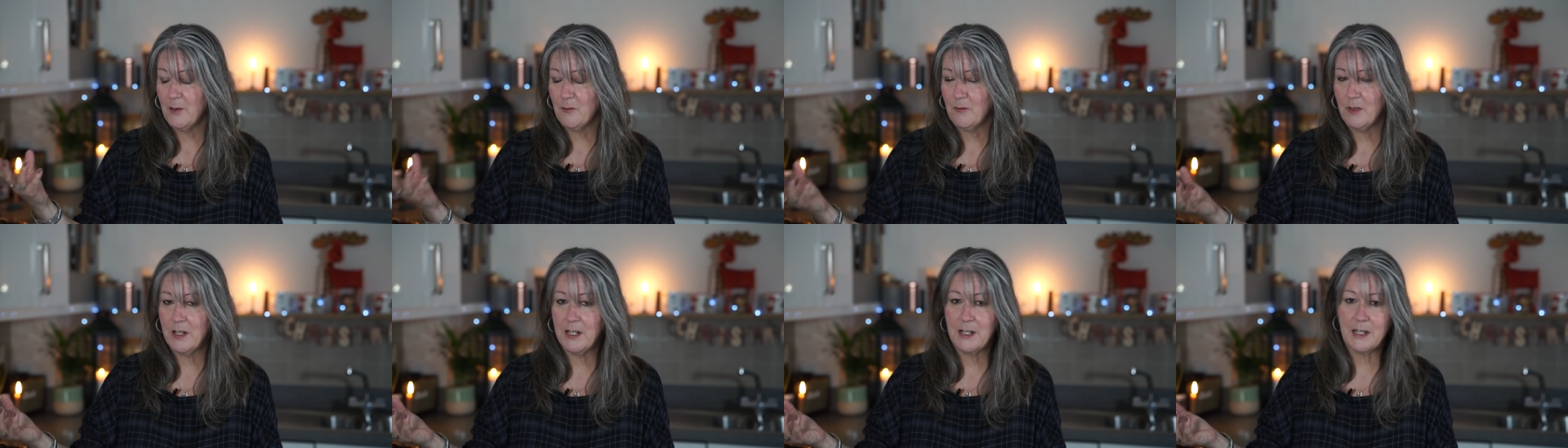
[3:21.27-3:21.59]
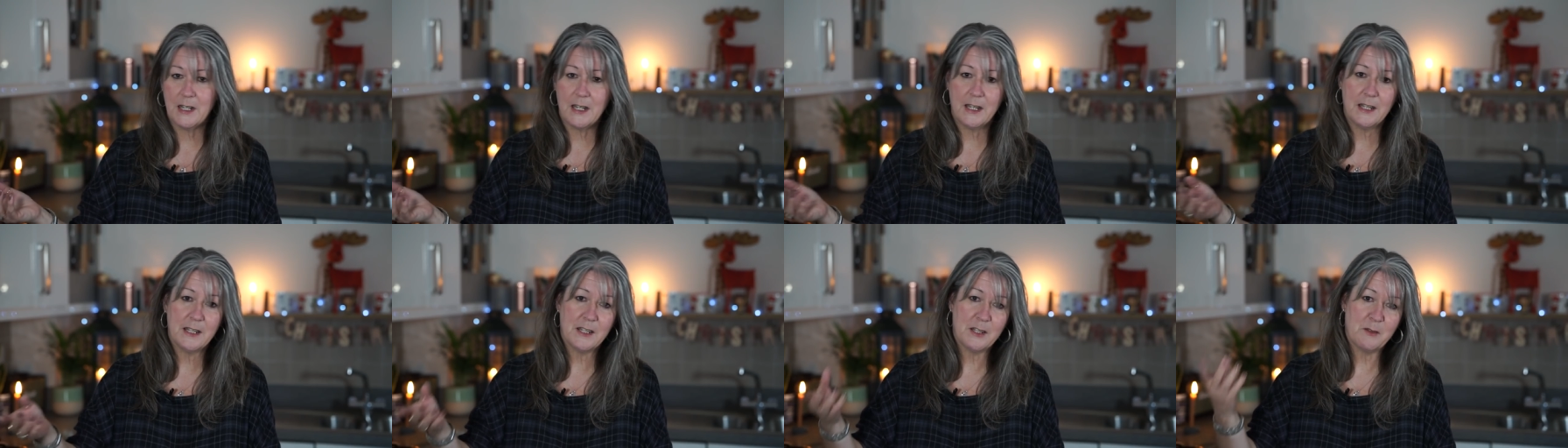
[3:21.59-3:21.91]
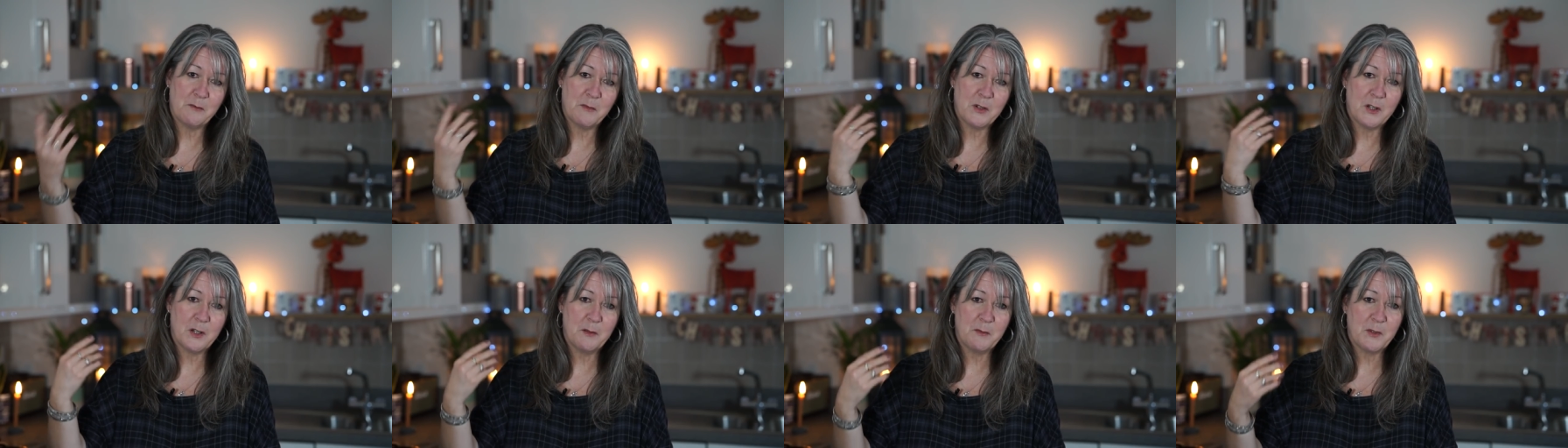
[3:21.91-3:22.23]
read it,
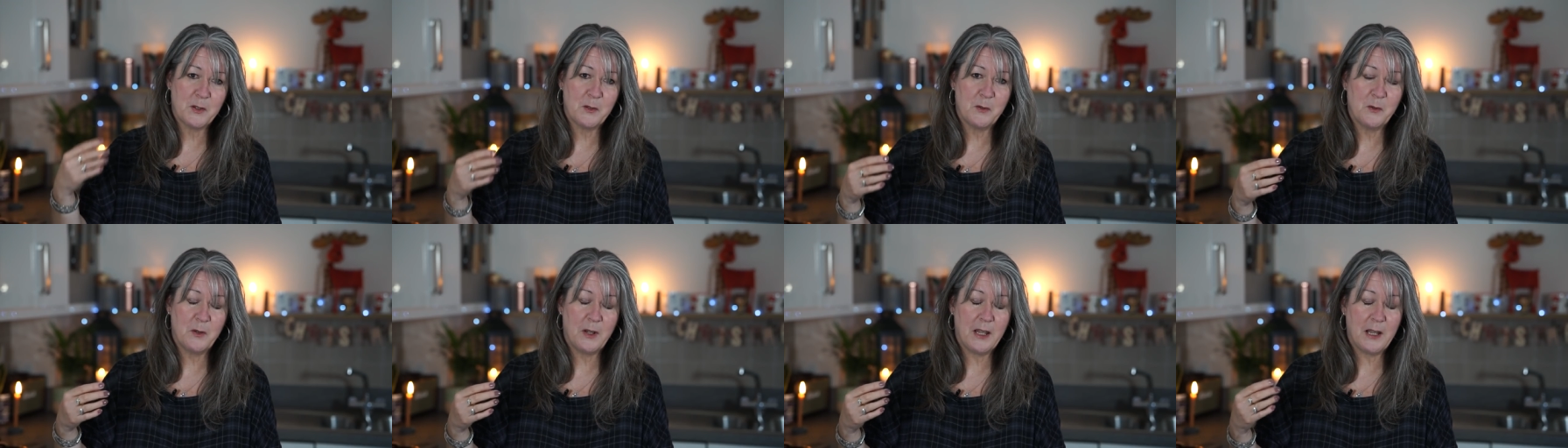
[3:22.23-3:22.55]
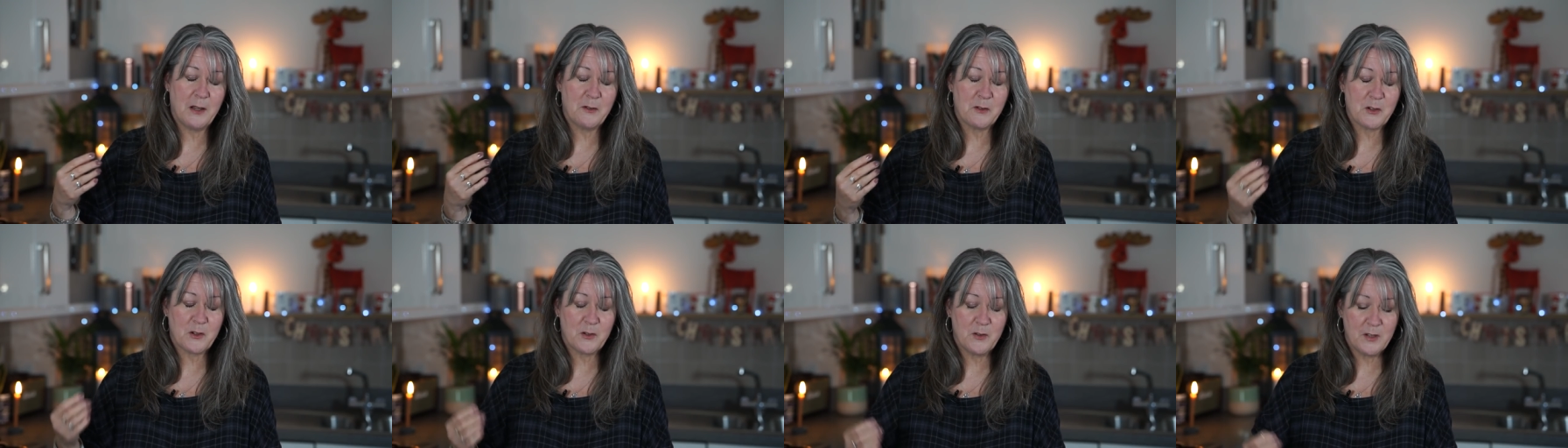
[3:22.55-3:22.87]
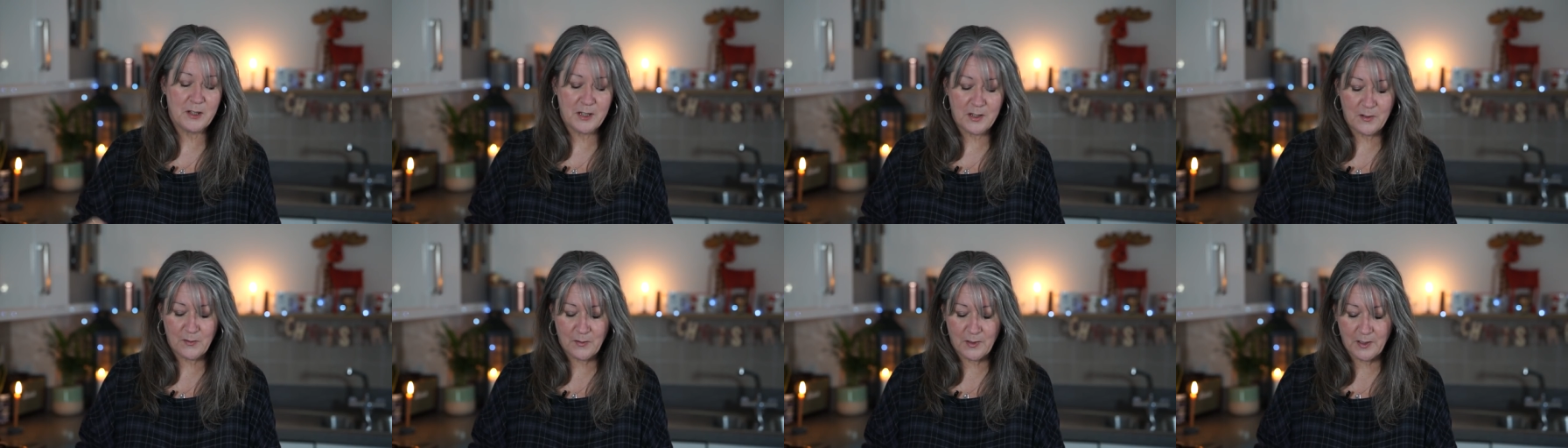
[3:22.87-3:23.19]
sometimes call it out to
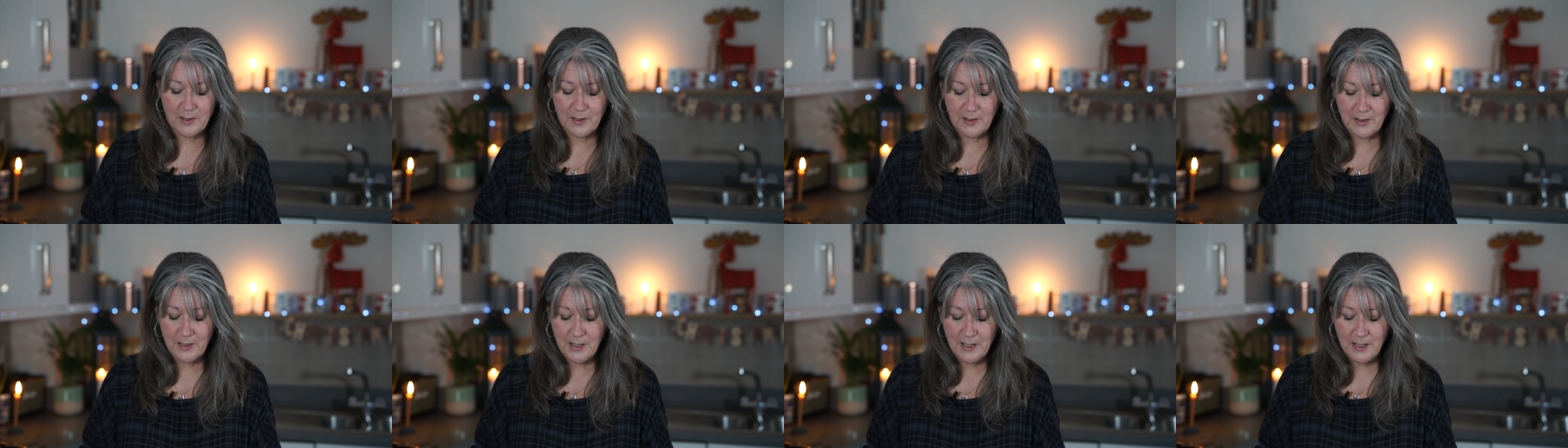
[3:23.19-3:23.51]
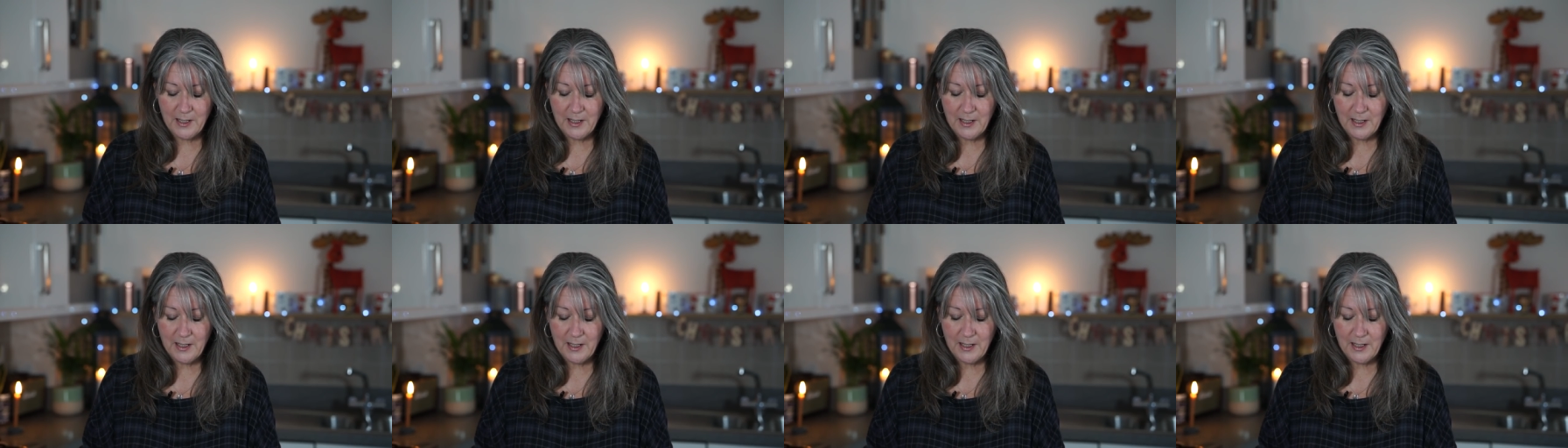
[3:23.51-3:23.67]
Christopher.